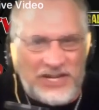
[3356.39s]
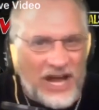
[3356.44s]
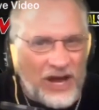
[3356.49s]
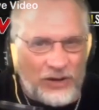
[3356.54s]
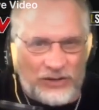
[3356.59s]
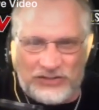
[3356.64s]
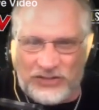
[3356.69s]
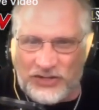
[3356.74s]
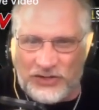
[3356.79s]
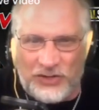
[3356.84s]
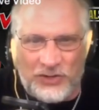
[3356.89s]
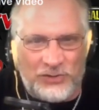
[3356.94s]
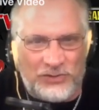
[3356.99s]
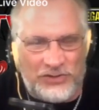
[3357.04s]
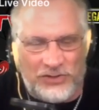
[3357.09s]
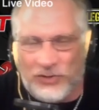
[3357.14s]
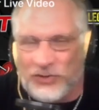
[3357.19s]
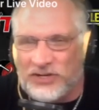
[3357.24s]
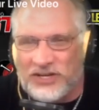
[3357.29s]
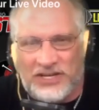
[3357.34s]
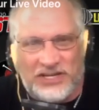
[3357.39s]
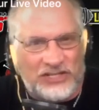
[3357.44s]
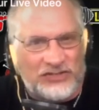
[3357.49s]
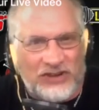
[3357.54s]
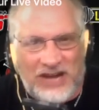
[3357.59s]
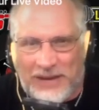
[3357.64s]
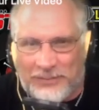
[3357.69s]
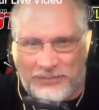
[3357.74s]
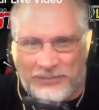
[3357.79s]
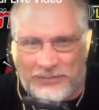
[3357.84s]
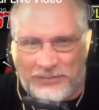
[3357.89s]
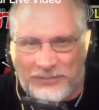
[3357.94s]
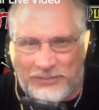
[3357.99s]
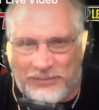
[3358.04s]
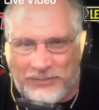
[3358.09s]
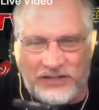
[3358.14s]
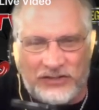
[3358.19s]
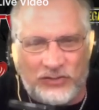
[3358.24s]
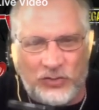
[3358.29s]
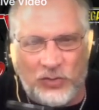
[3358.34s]
Oh, so you don't even know. So
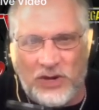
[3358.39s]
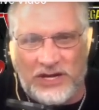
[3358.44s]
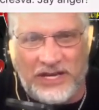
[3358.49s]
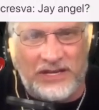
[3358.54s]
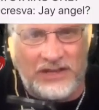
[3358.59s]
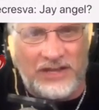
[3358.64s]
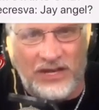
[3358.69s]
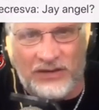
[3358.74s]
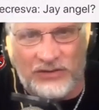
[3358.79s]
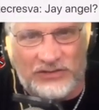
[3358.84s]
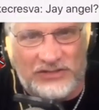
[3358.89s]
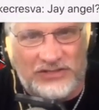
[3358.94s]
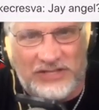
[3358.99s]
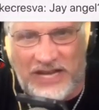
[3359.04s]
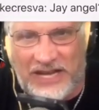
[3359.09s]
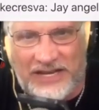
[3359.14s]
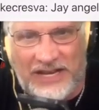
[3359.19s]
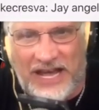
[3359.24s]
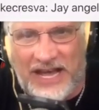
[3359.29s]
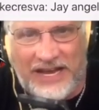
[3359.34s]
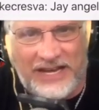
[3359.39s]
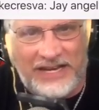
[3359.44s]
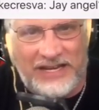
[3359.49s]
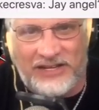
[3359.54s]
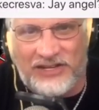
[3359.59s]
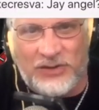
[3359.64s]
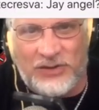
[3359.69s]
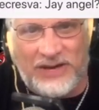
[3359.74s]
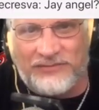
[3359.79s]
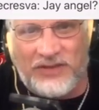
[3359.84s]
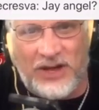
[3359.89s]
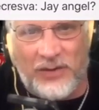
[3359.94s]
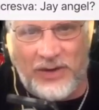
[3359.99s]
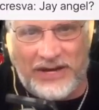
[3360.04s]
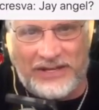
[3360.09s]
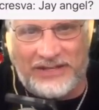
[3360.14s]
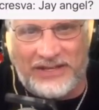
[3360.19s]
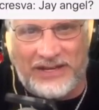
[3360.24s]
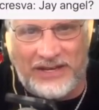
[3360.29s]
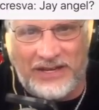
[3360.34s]
you, you could have dropped fucking twenty
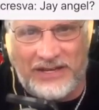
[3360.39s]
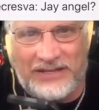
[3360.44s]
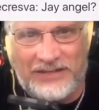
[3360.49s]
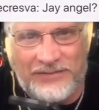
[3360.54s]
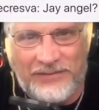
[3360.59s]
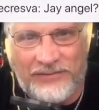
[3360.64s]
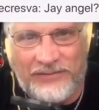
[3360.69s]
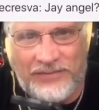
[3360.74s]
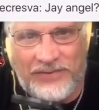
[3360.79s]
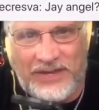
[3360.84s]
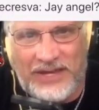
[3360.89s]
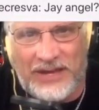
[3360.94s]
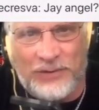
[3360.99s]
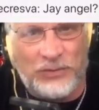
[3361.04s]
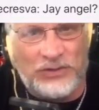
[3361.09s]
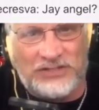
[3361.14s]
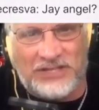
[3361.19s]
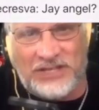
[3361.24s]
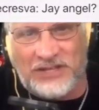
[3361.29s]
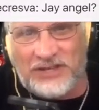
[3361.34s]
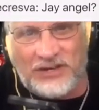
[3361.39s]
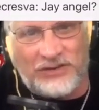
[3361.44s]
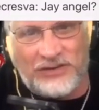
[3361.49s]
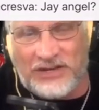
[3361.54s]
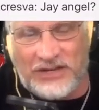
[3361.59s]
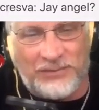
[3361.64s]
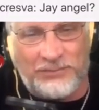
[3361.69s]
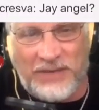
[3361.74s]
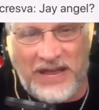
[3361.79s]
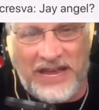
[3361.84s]
loads that night, and you have no idea.